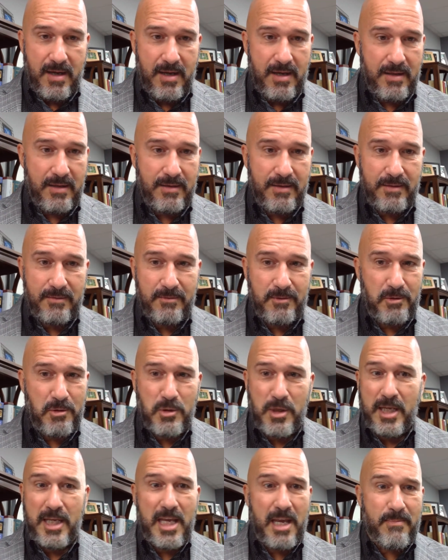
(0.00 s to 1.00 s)
Uh,
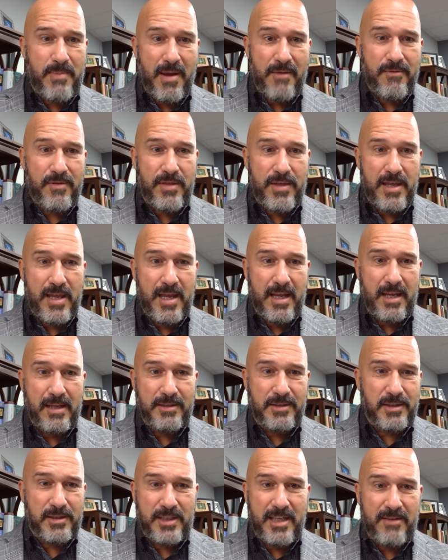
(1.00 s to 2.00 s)
you can keep
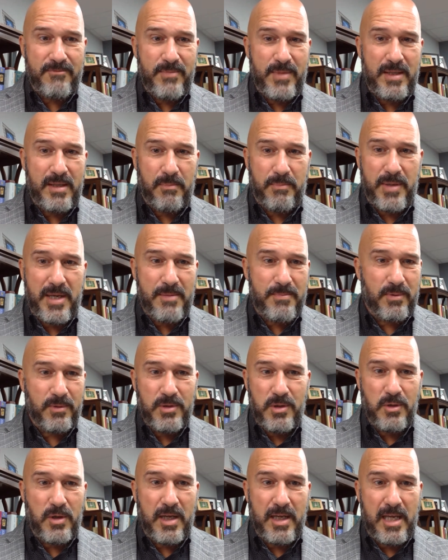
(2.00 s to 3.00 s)
everything. Just give me the
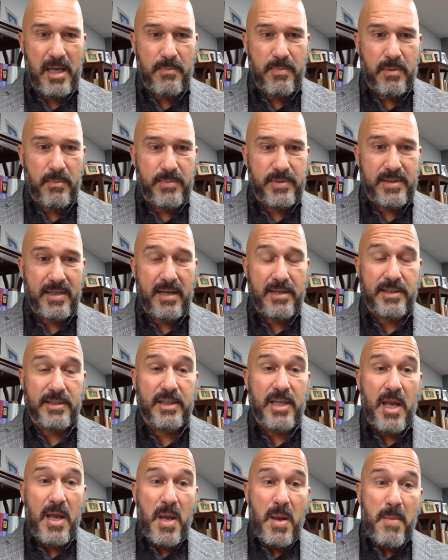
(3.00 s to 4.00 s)
people. You can keep the
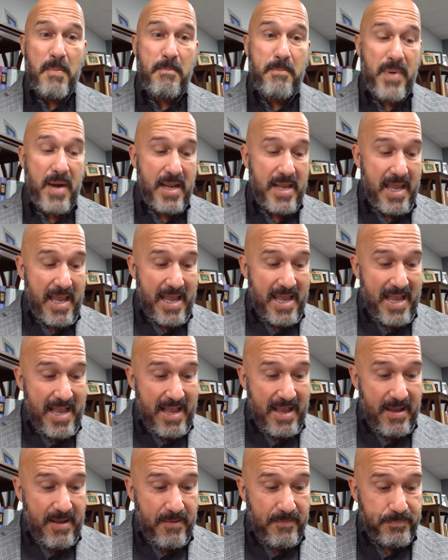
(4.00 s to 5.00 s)
possessions." But
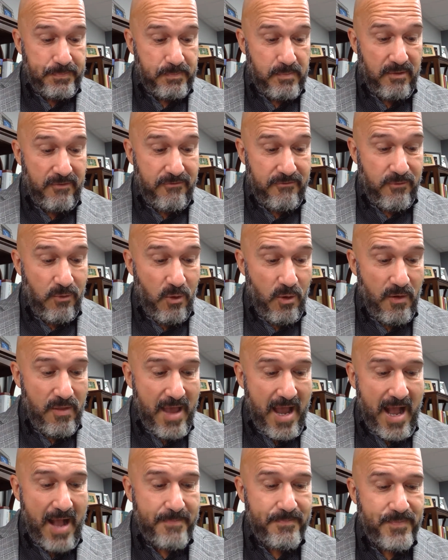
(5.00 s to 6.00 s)
before
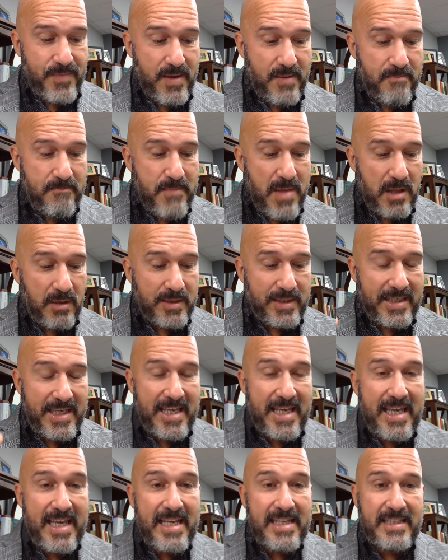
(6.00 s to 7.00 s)
that,
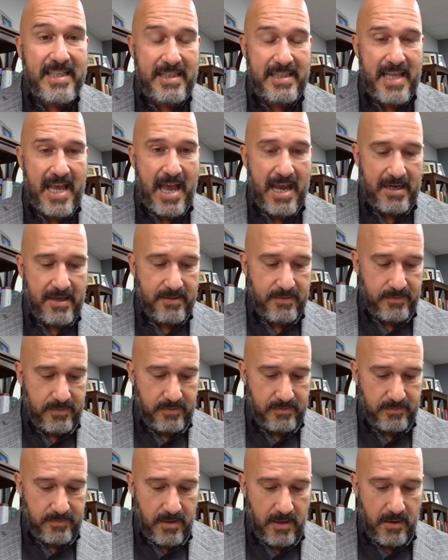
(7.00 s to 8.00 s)
Melchizedek,
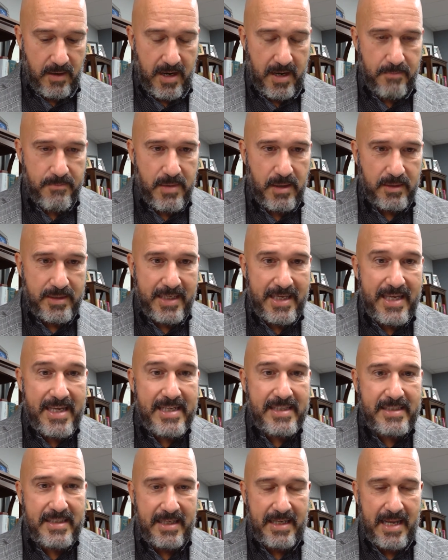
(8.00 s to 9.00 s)
all right,
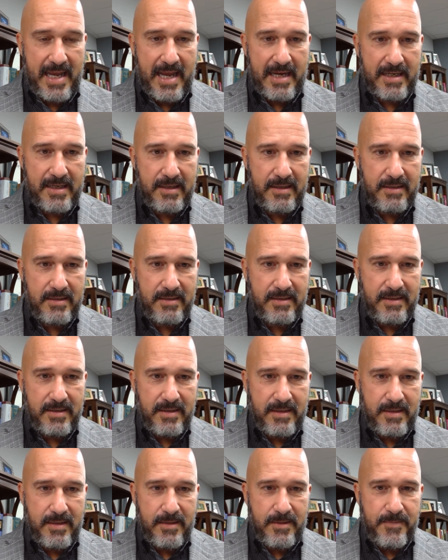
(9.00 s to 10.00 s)
Melchizedek,
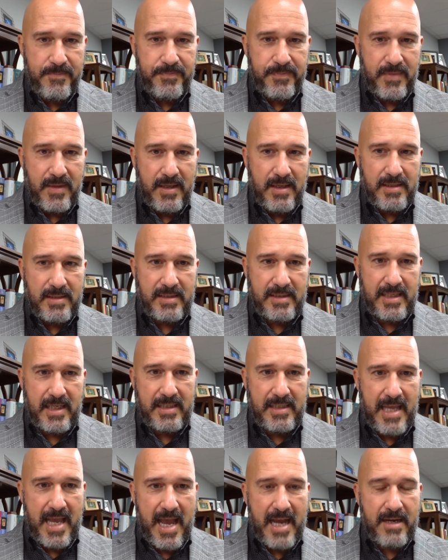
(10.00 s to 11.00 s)

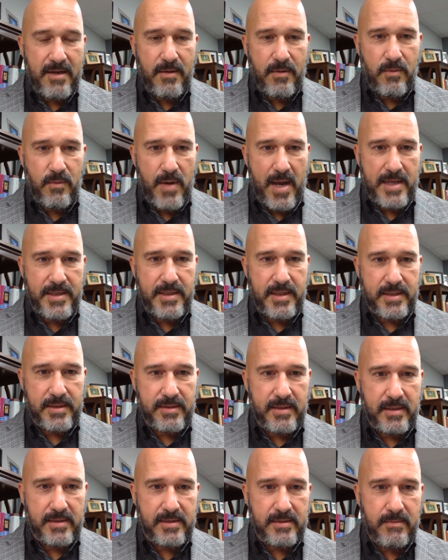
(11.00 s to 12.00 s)
Zedek,
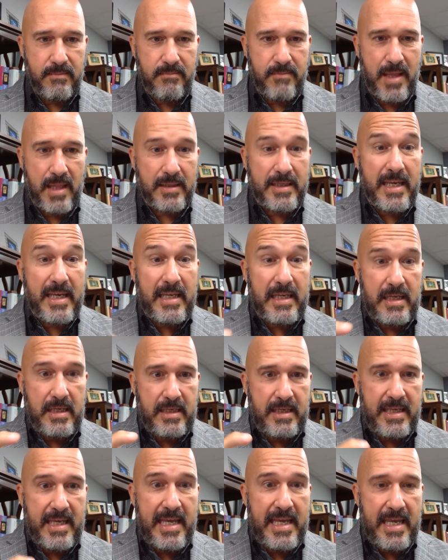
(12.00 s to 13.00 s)
righteousness, Melchi,
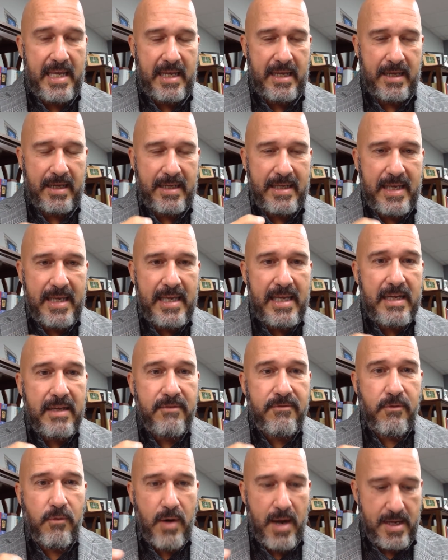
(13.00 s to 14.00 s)
king, king
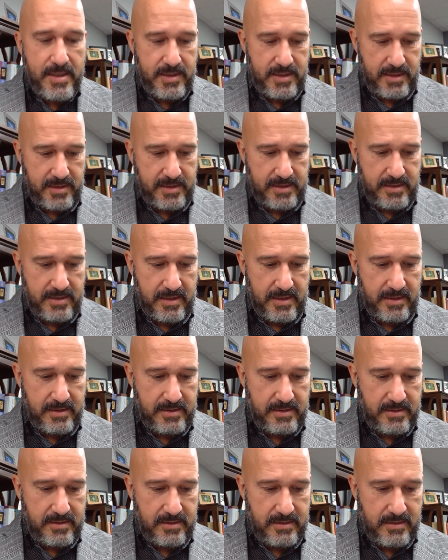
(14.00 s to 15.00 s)
of
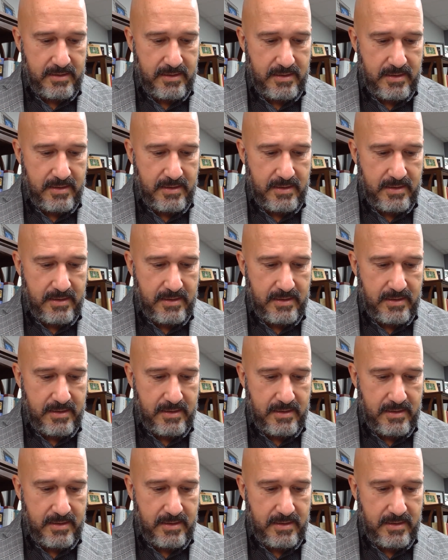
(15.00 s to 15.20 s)
righteousness,